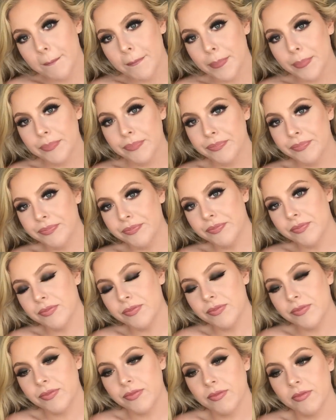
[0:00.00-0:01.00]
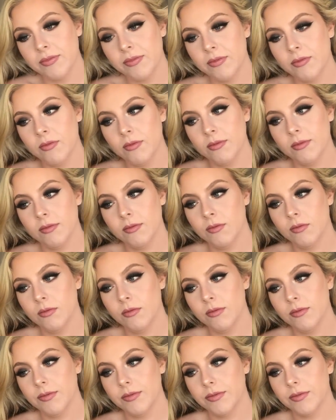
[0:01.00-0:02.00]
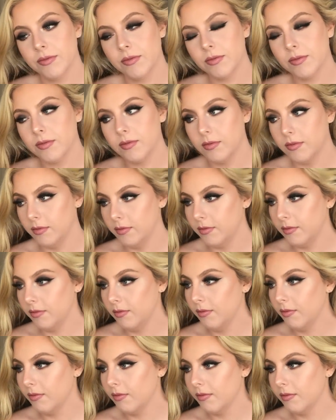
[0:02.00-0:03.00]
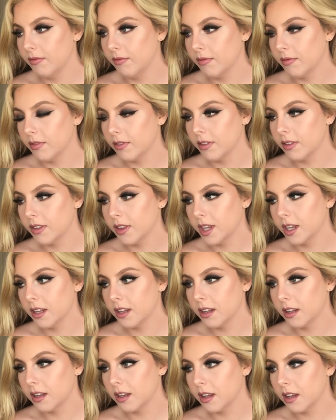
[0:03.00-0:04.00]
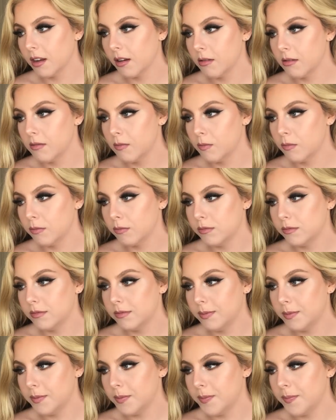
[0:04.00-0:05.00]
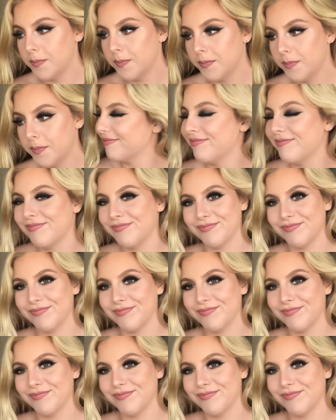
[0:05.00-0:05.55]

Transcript: No words are spoken by the person on screen.